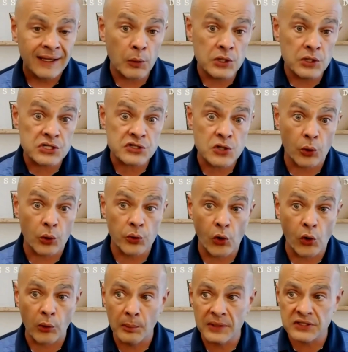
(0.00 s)
And we just know
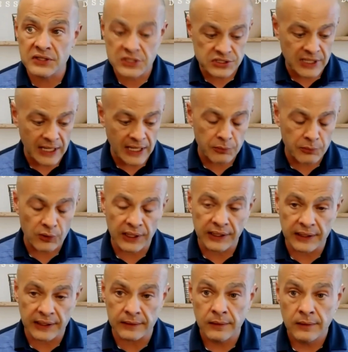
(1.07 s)
normal business
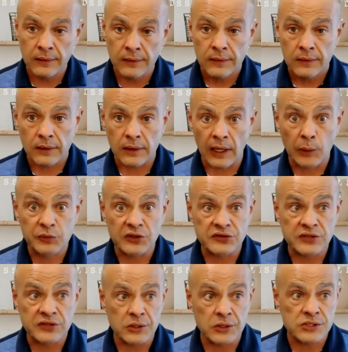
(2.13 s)
operating helps
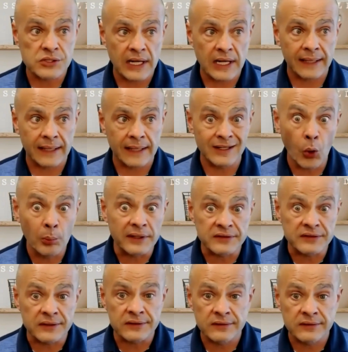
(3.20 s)
us understand that no
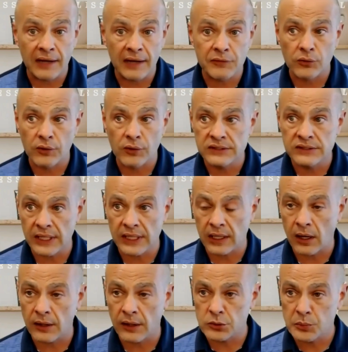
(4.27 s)
business ever runs at
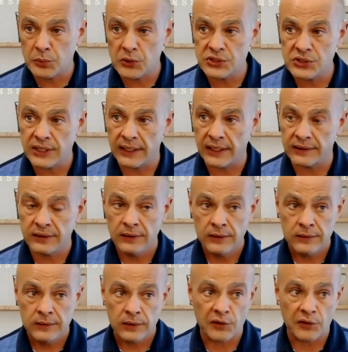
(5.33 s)
100%
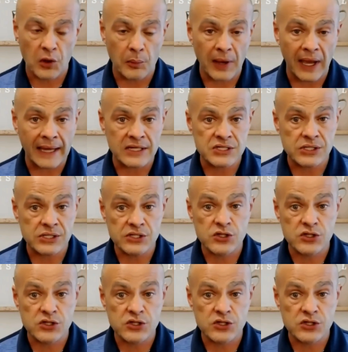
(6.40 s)
of capacity.